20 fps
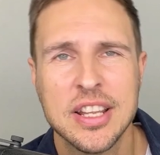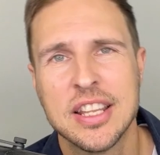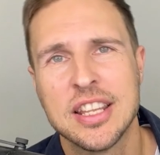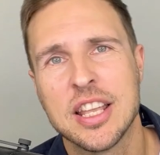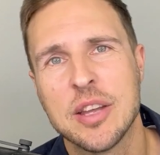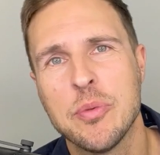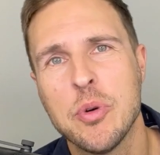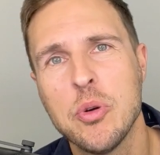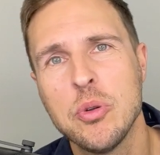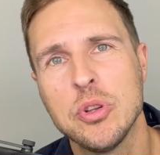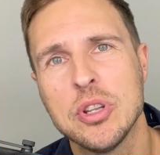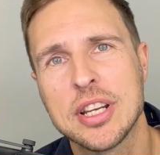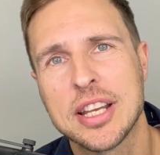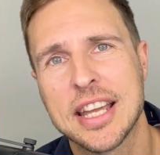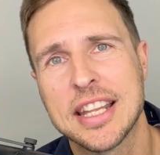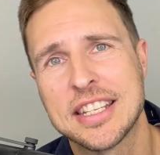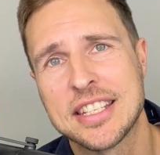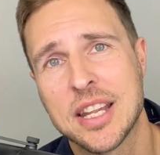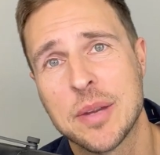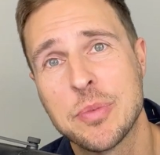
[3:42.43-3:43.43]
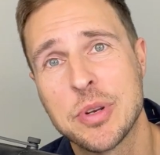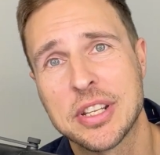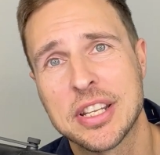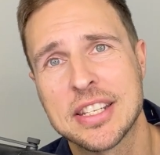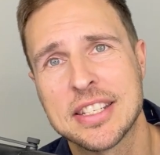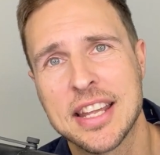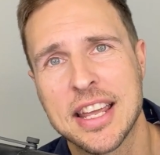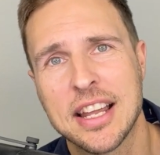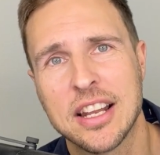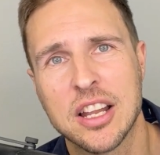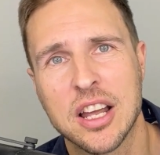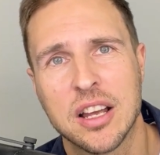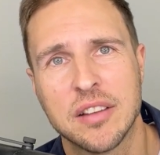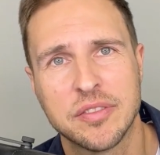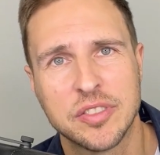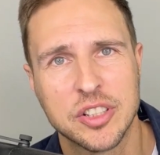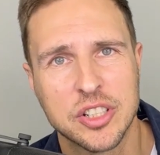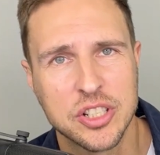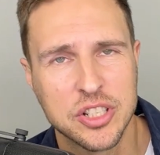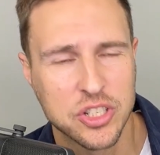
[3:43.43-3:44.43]
they won't look at subject to sale
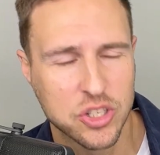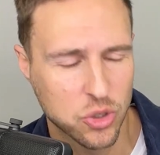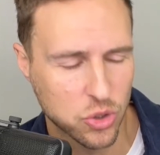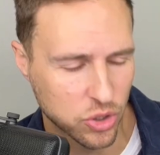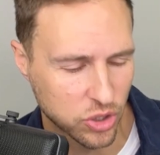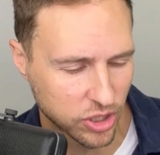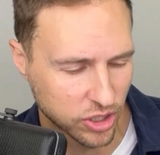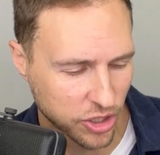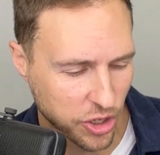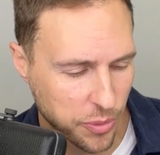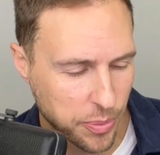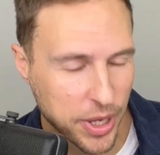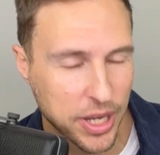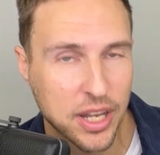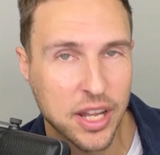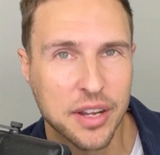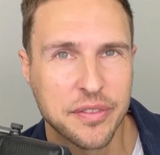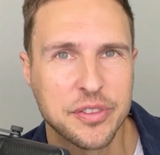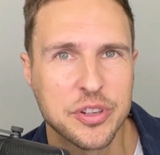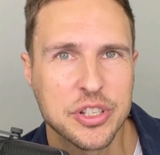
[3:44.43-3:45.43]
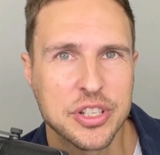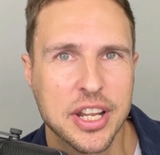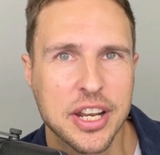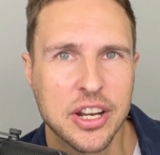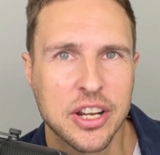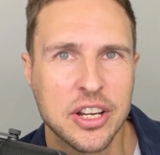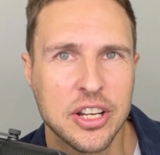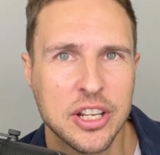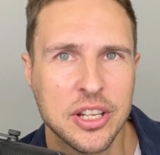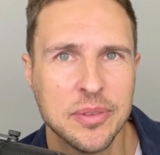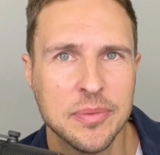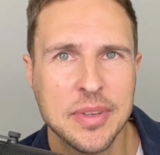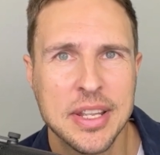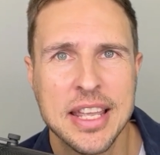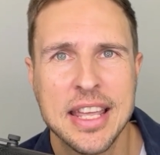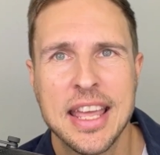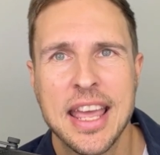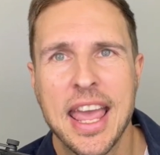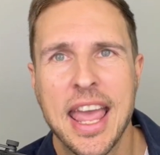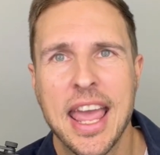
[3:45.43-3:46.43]
offers or lowball offers at all.
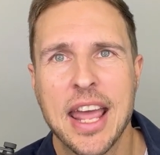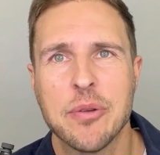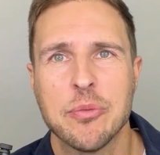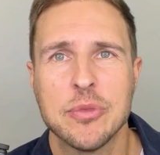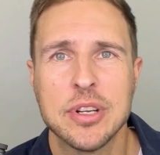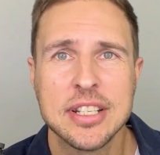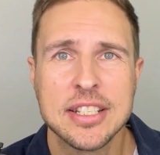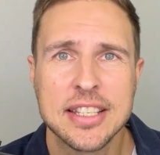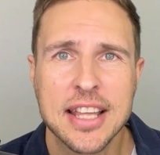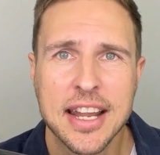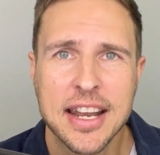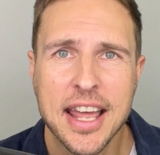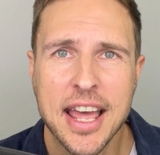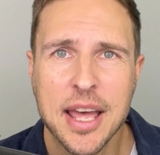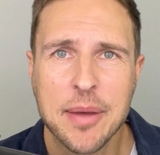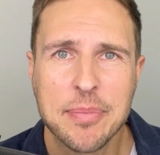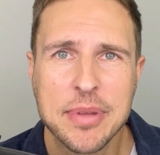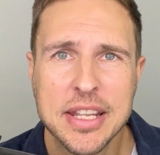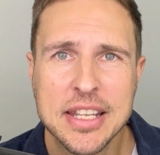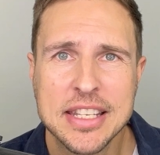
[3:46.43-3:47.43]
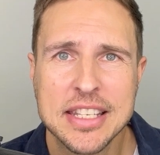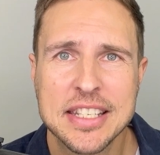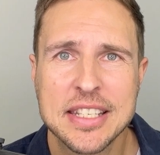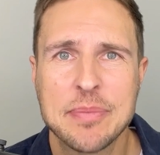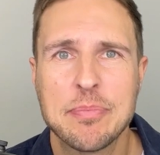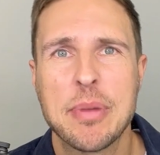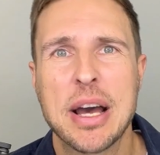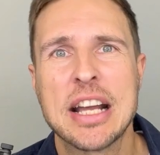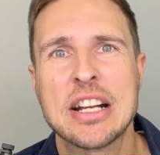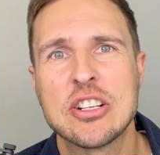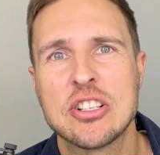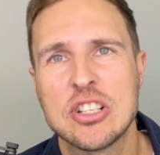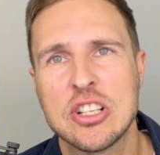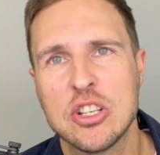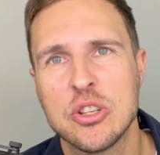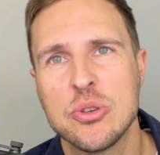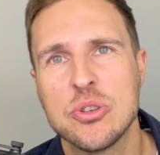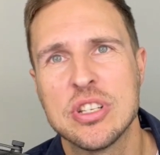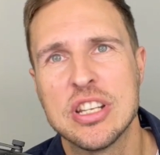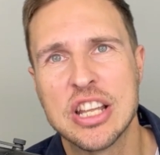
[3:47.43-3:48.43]
And once that happens, buyers
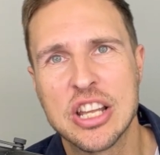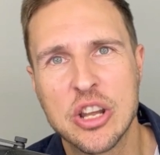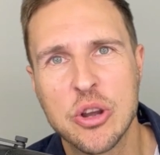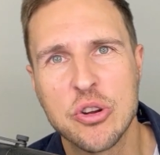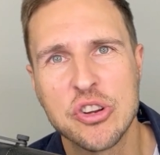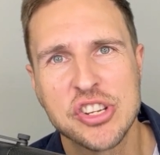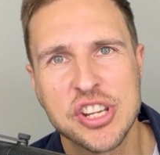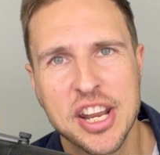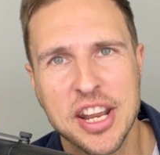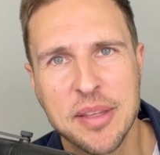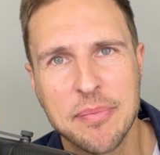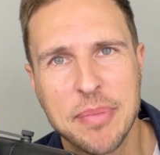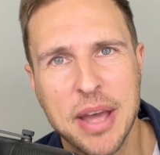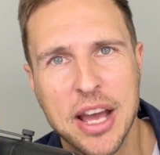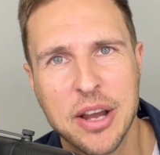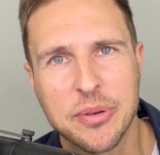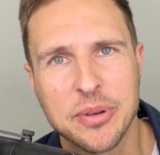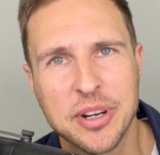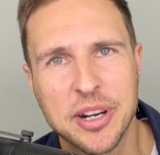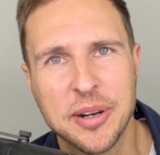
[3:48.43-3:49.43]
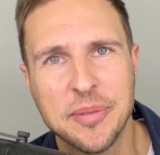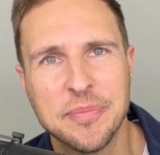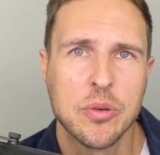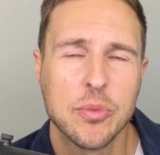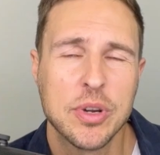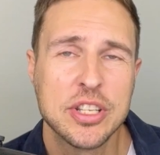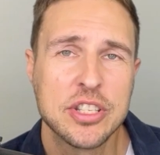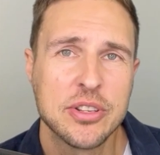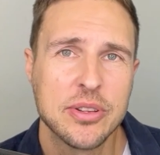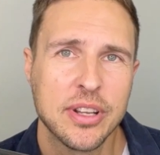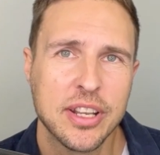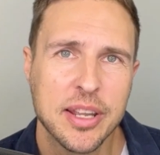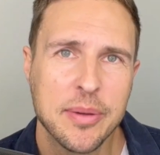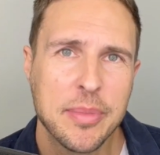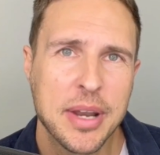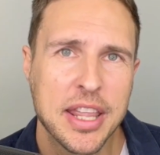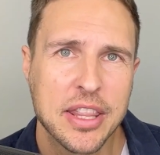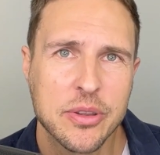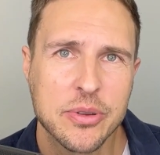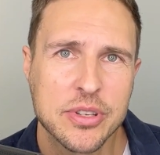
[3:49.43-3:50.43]
lose negotiating power. Once you
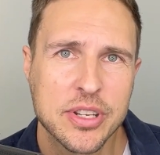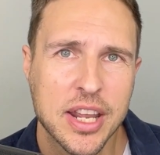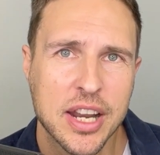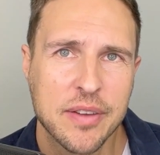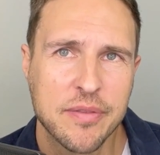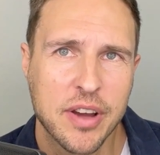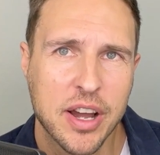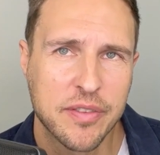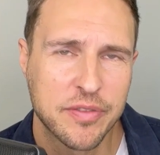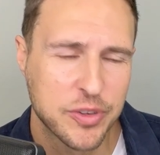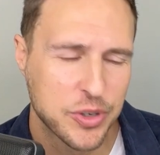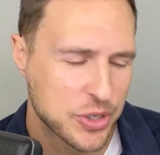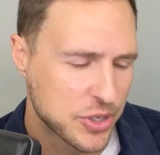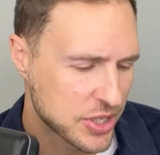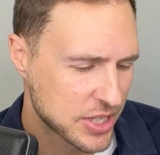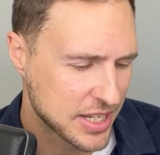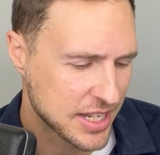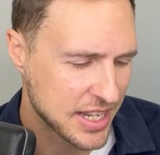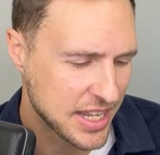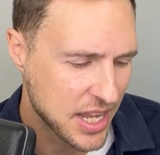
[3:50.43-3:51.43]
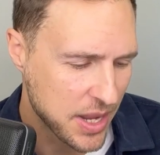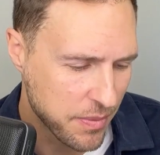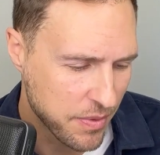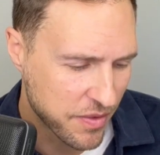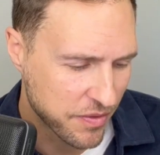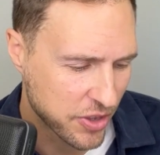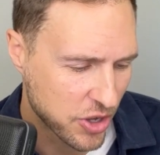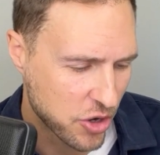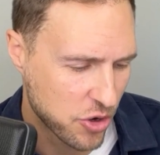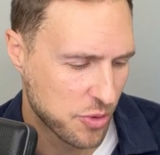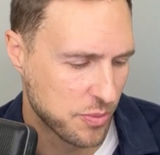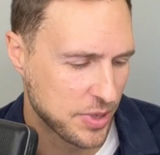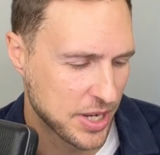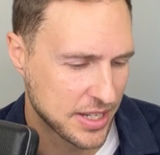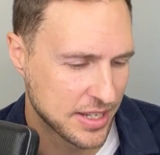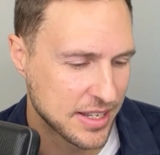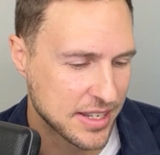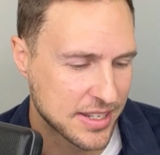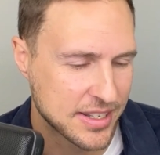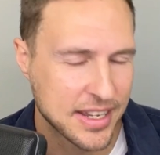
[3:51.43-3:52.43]
eliminate those kind of offers, even if the home
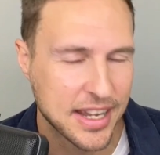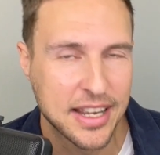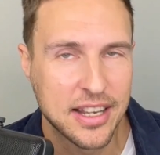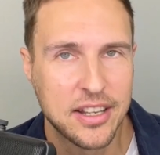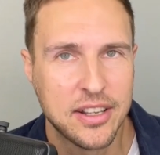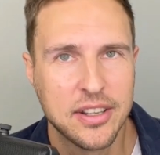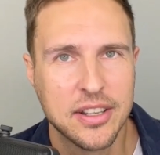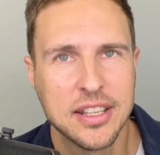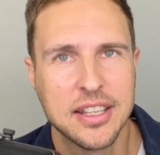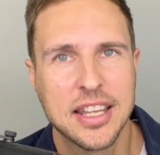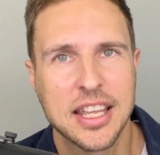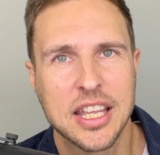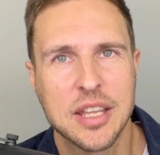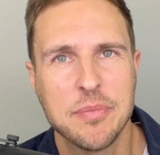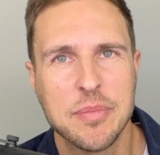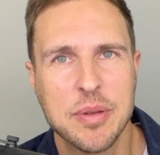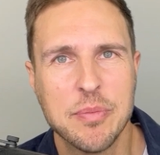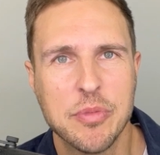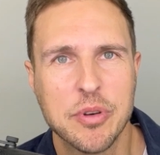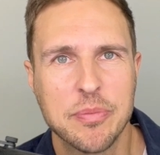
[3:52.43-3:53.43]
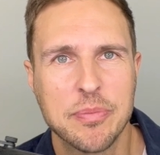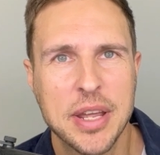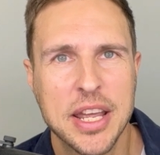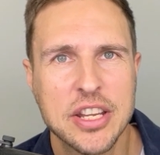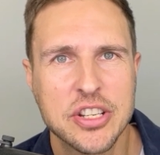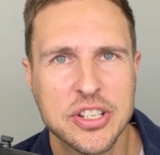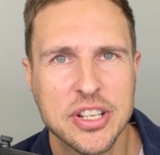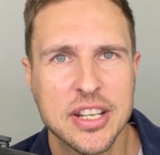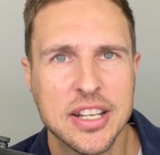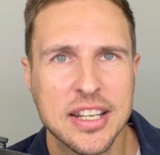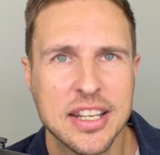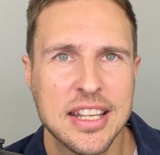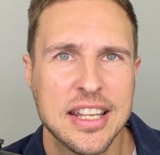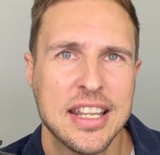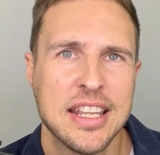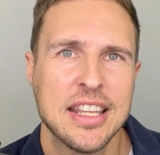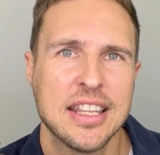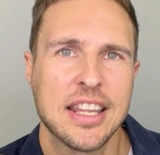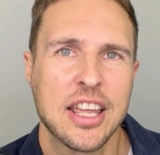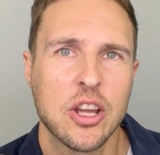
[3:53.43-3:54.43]
doesn't sell, they can be more patient,
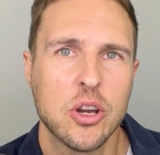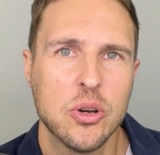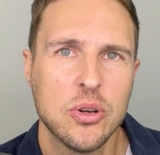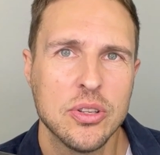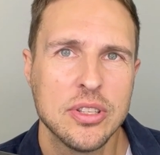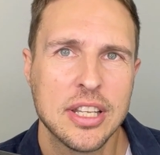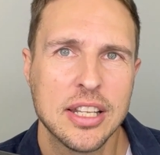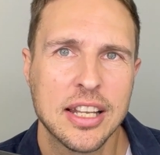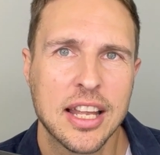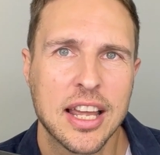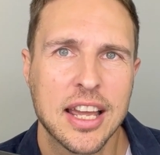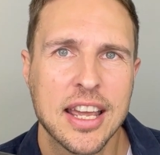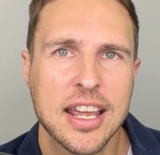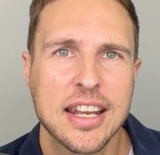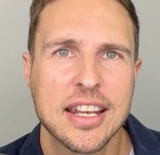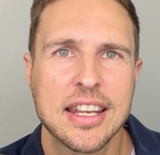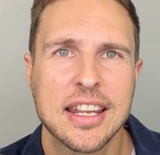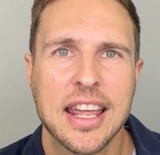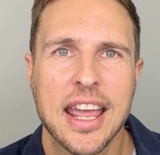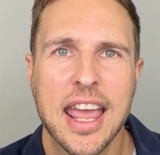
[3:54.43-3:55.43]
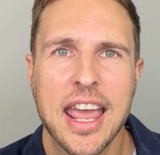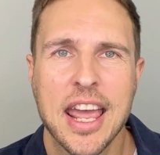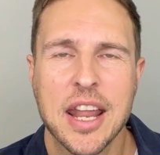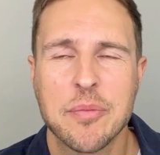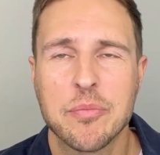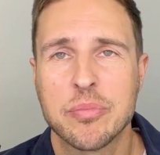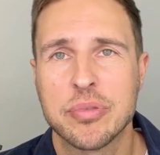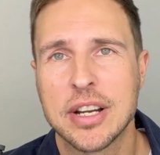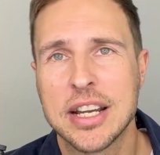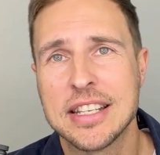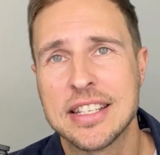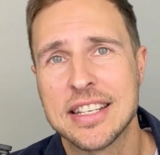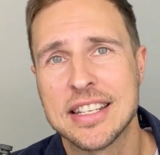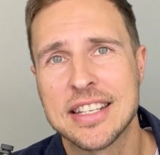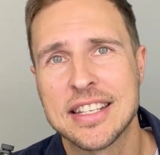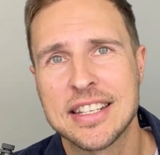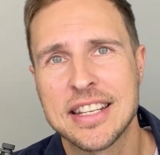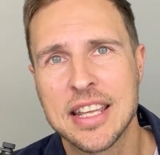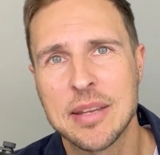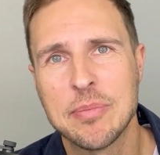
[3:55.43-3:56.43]
they hold the line and prices
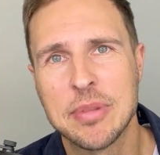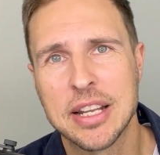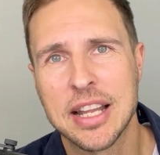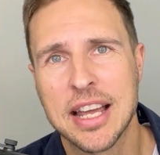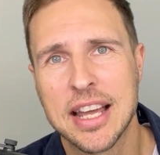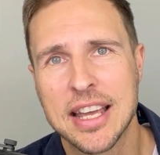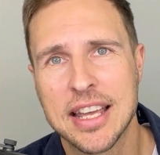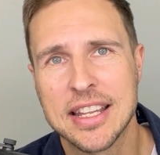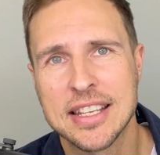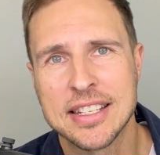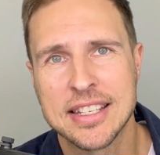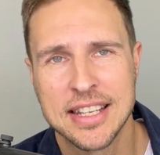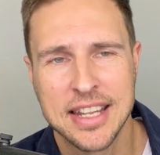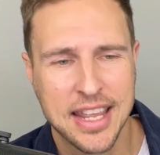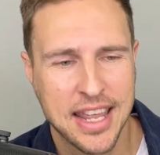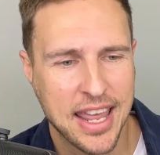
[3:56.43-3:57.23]
stabilize.